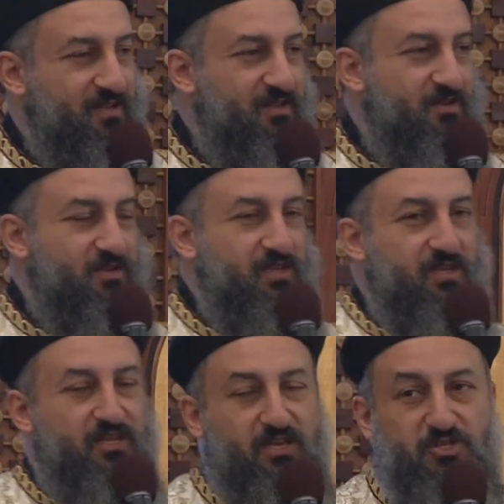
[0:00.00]

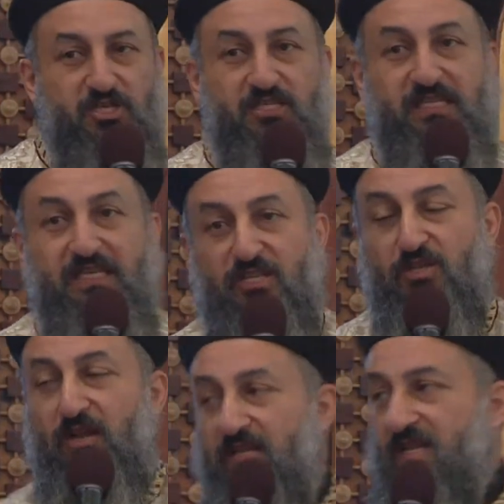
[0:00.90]
Like Jesus said, at the
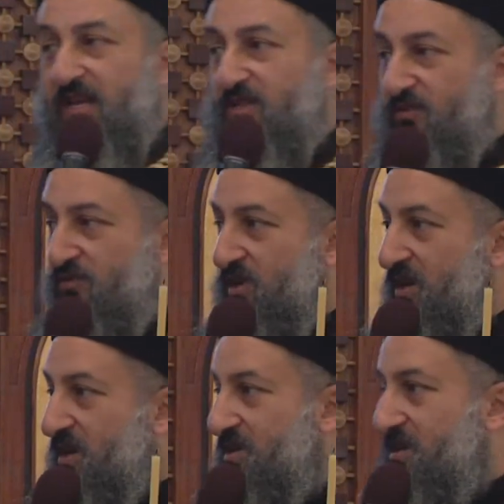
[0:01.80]
right hand of
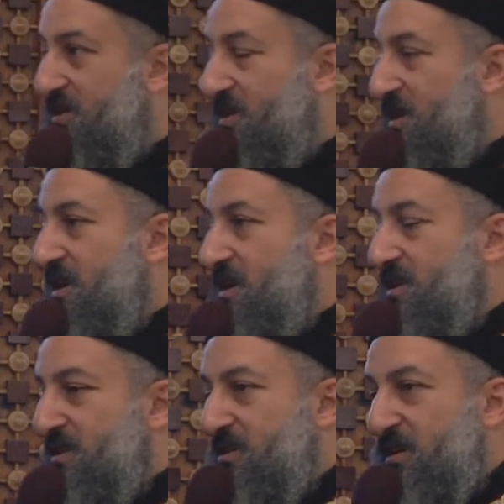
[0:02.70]
God,
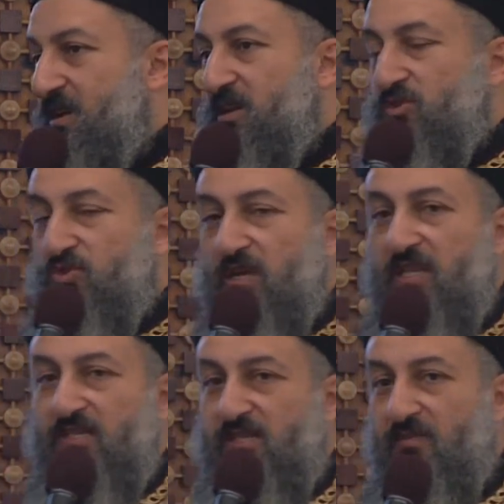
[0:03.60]
and His right
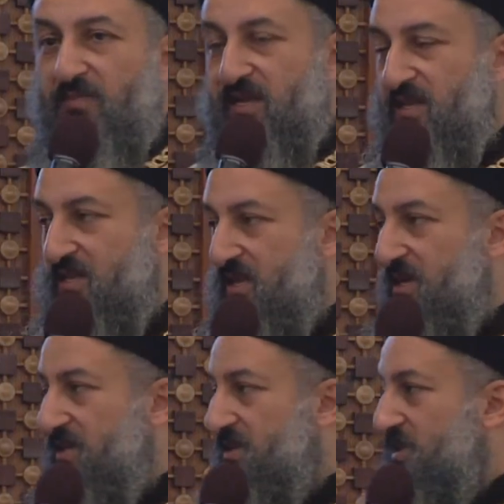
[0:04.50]
has done mighty
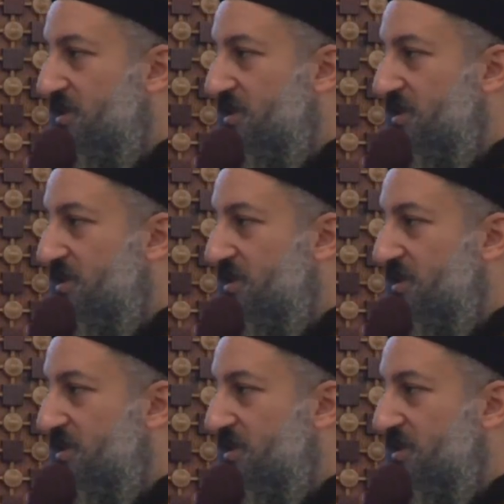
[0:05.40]
things.